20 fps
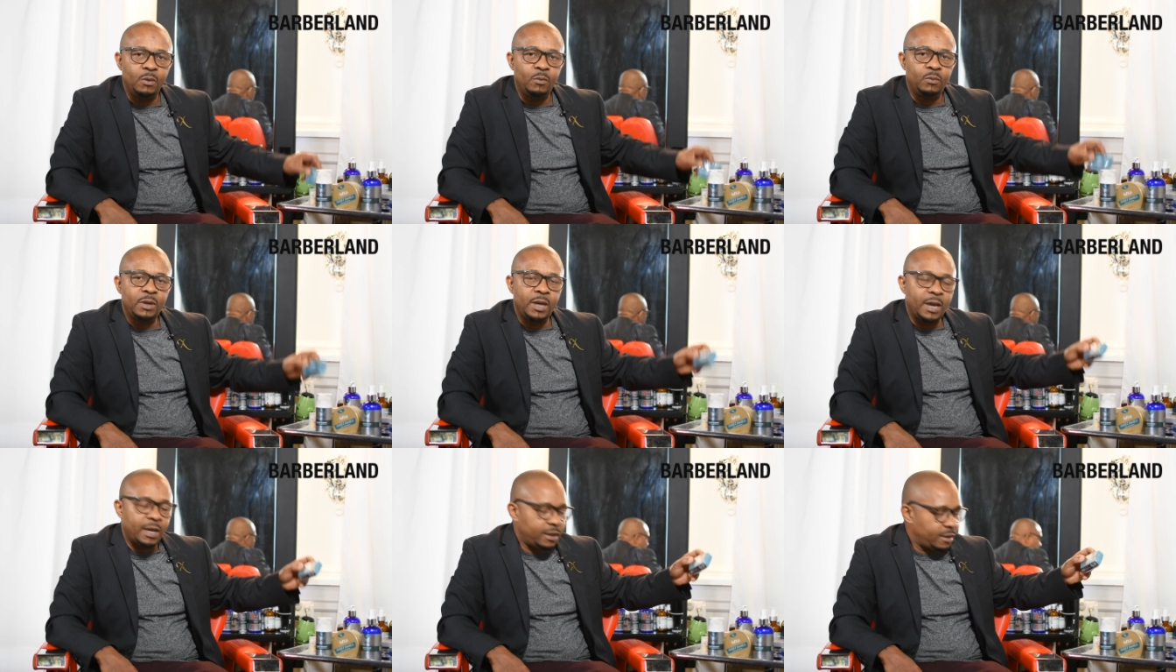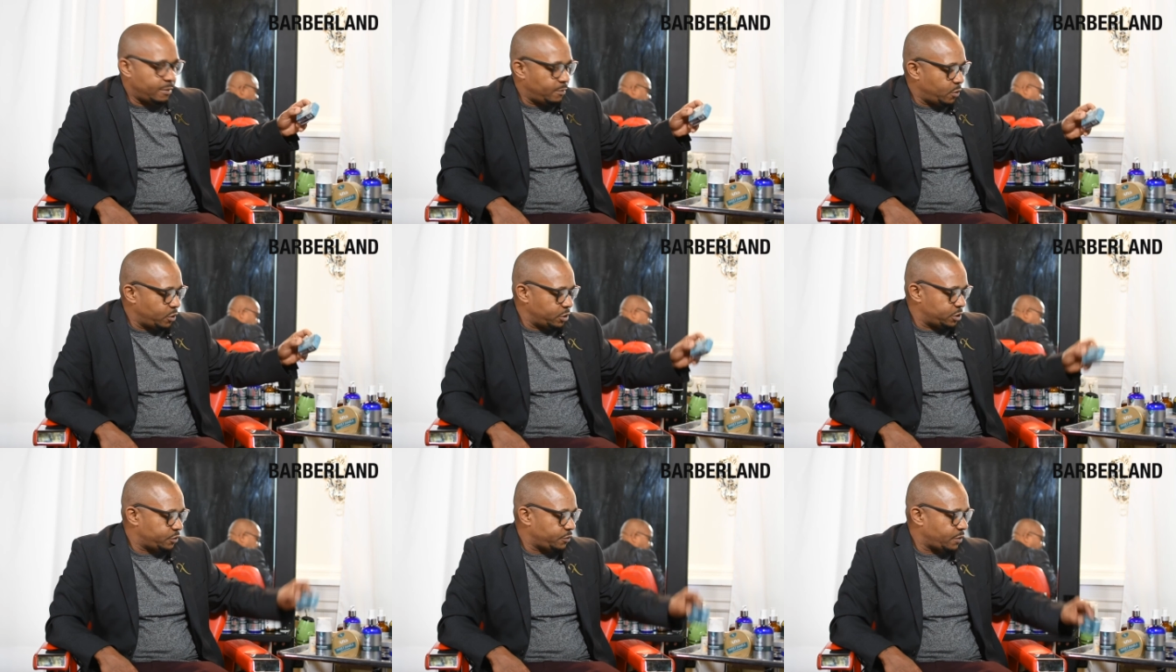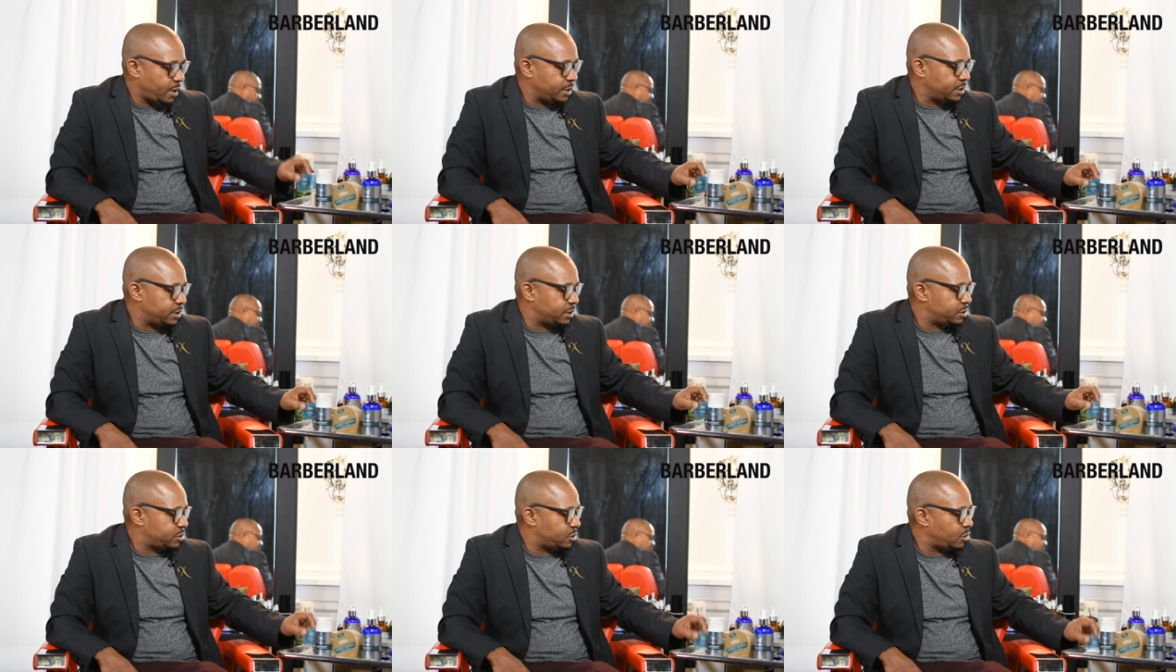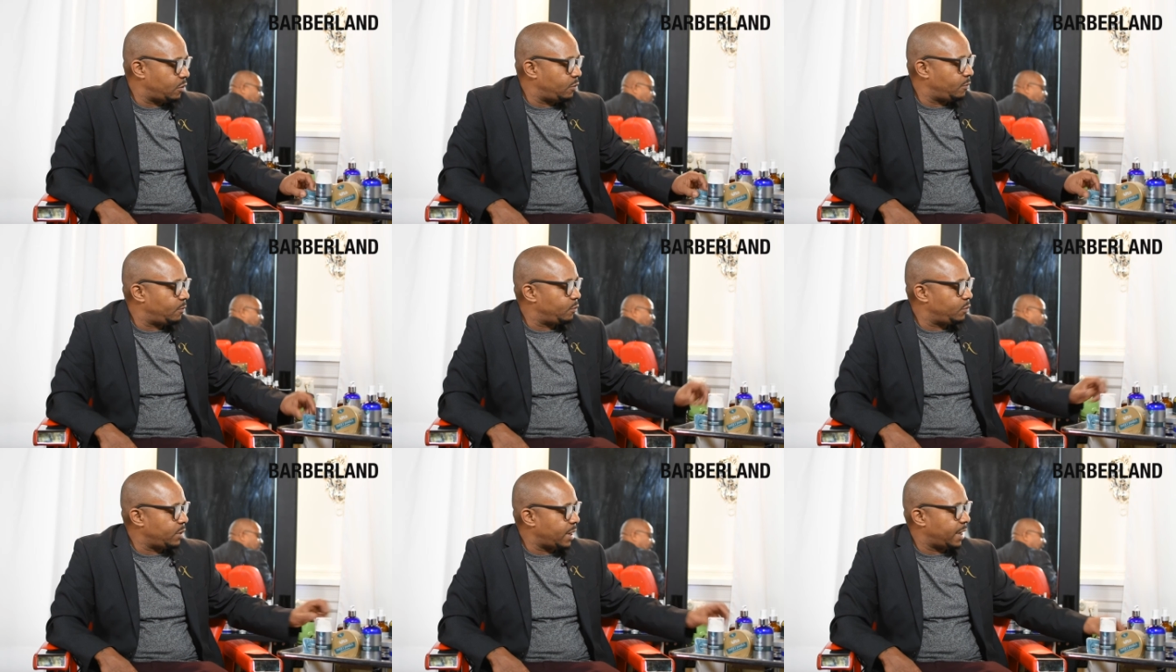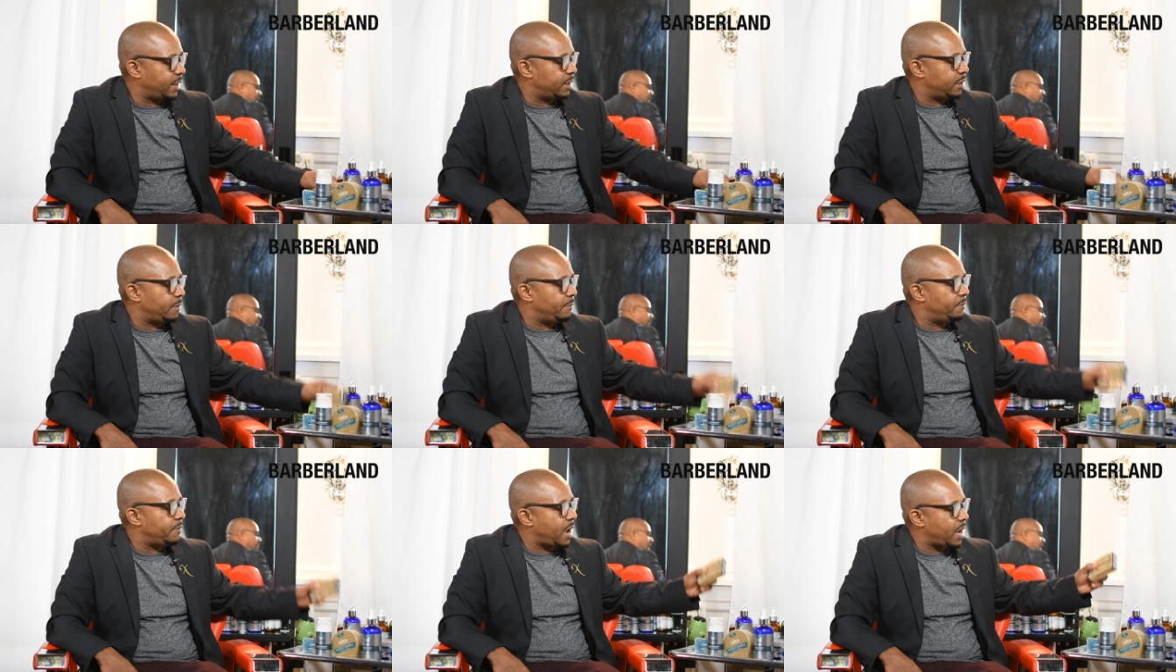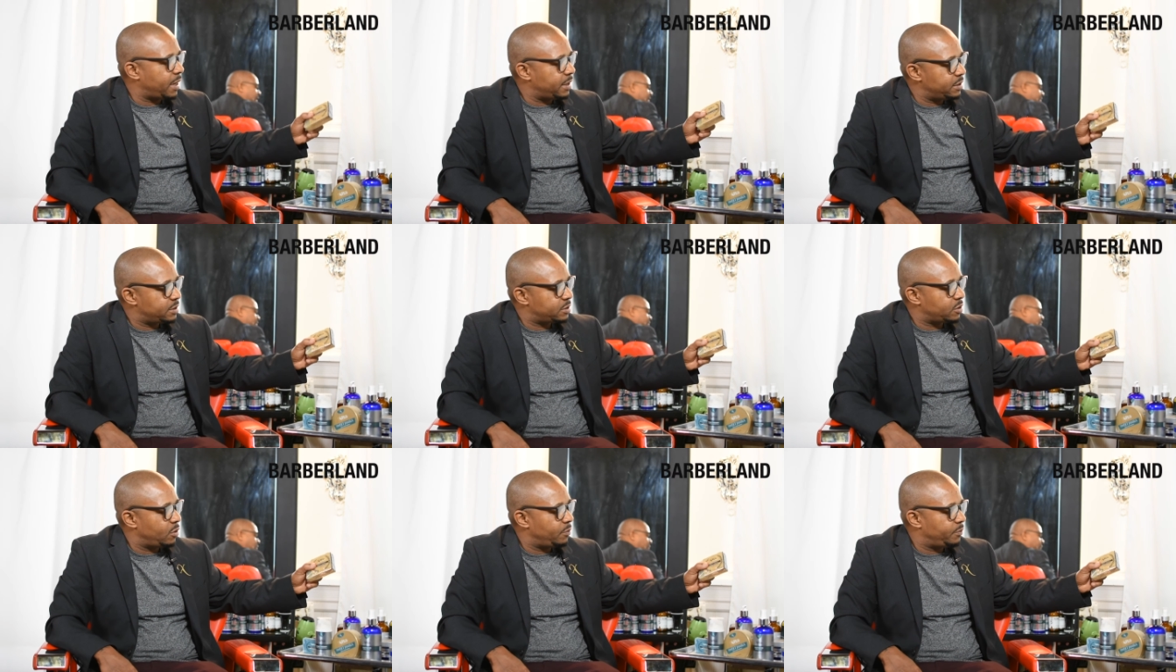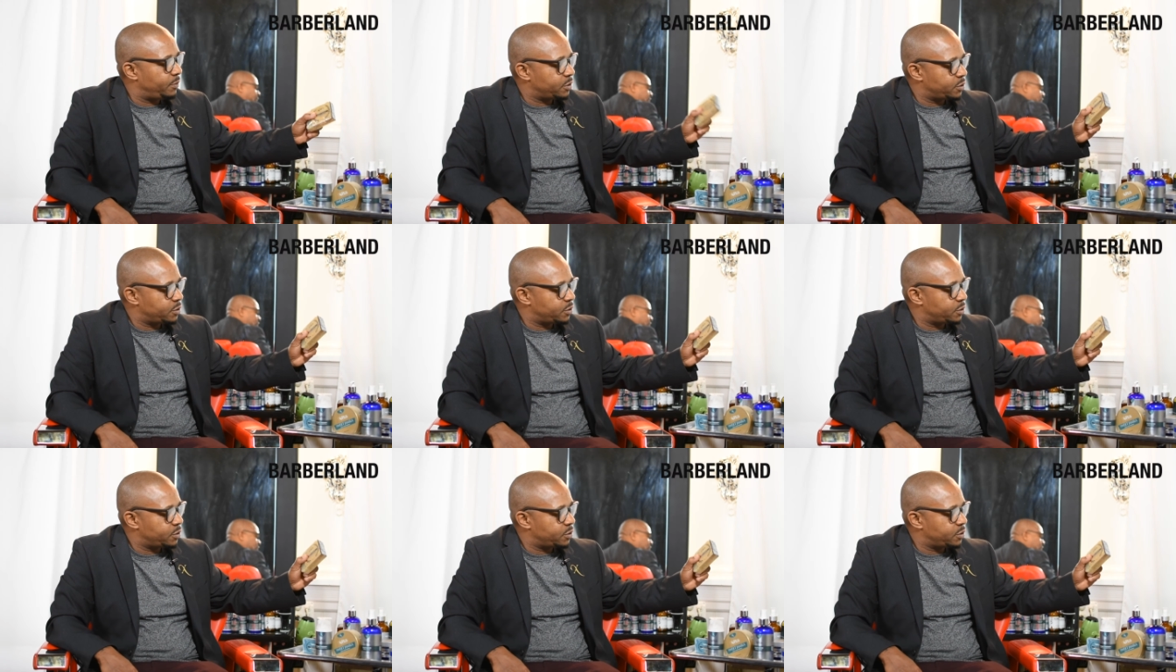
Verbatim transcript: We added a moisturizing soap. We added a body soap,